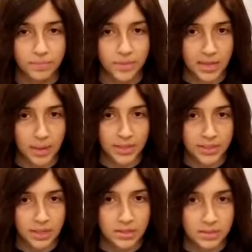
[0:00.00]
Does that make
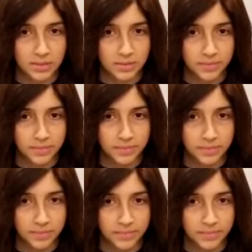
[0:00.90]
sense?
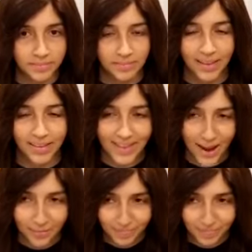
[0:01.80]
Now,